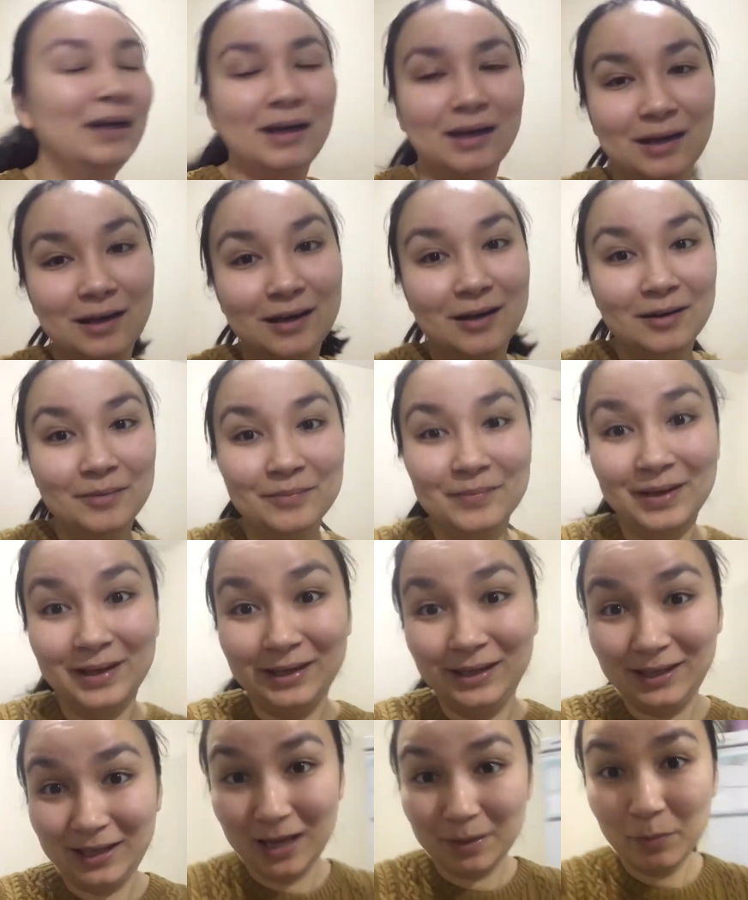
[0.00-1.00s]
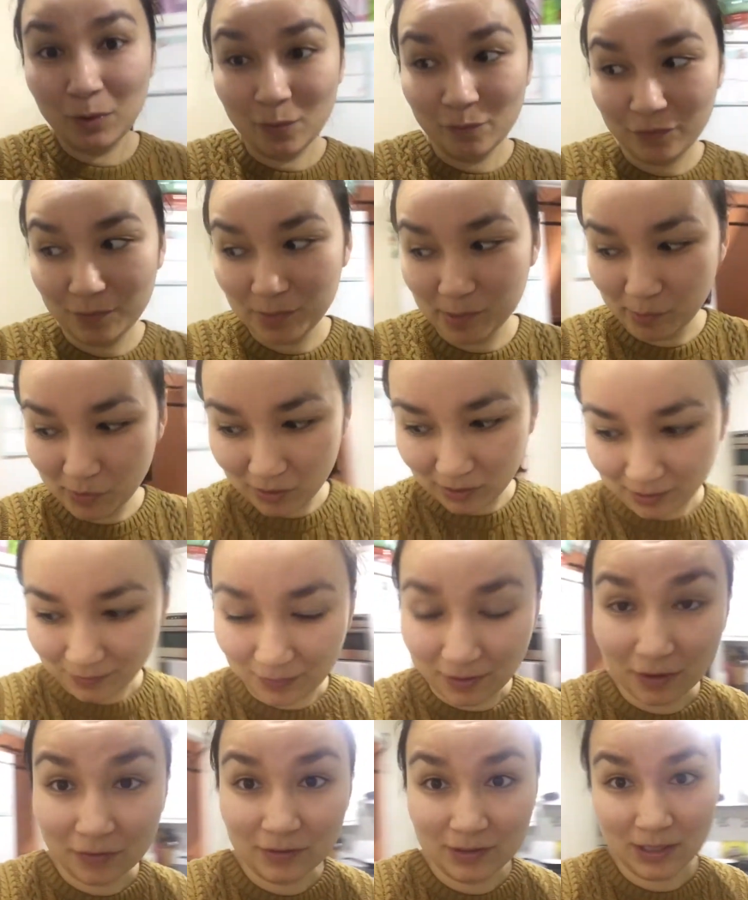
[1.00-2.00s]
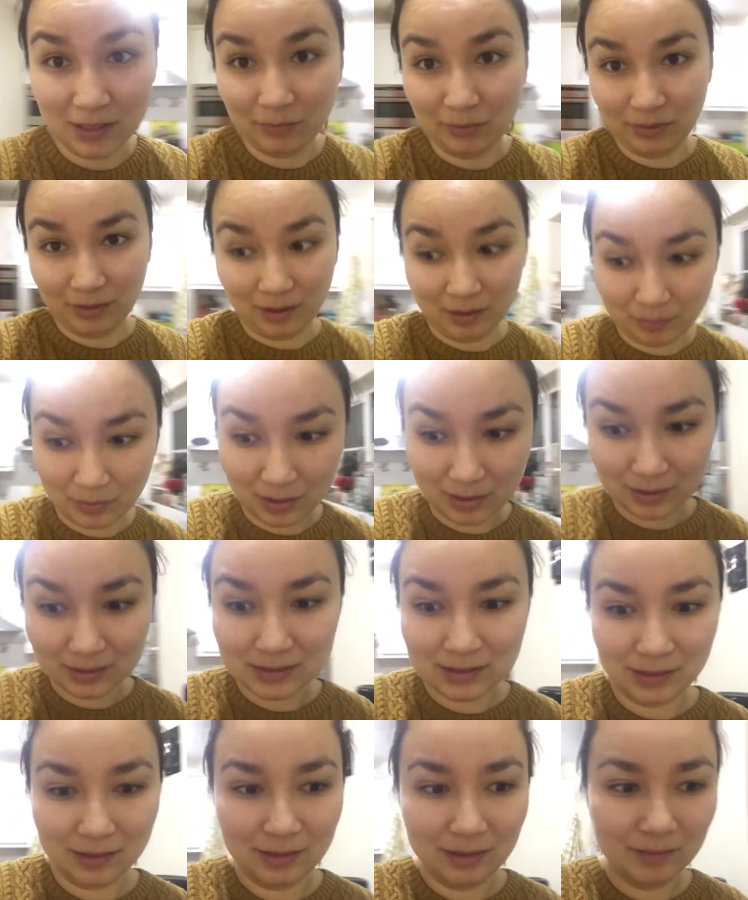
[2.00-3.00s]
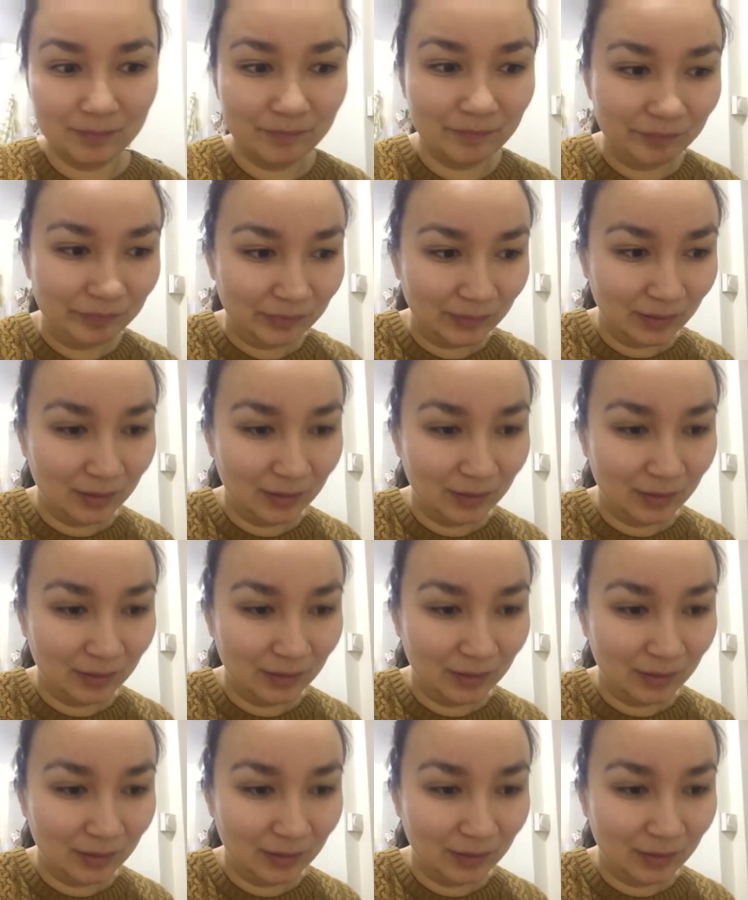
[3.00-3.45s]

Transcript: Um, and he came home from the market the other day with like a box of them.